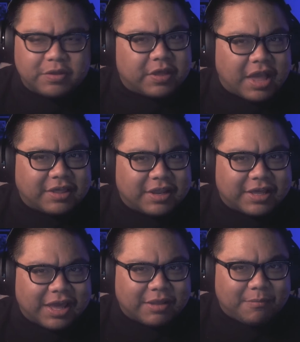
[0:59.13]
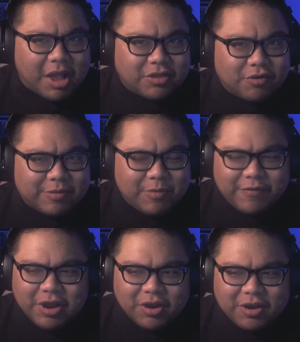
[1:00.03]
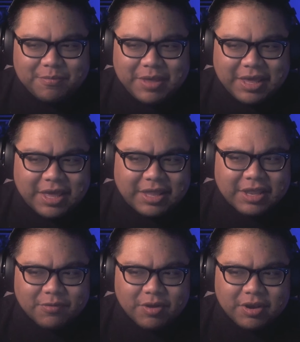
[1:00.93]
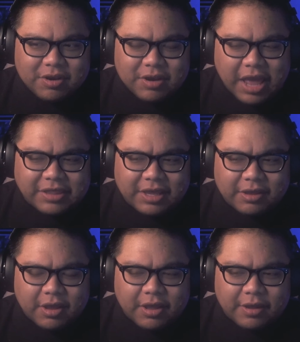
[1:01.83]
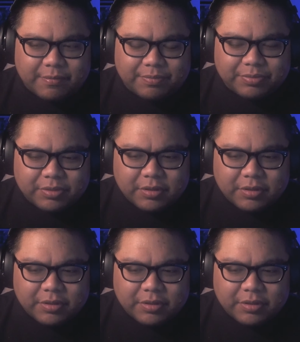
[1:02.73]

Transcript: Godzilla King of the Monsters movie are going to be in this one. I think um,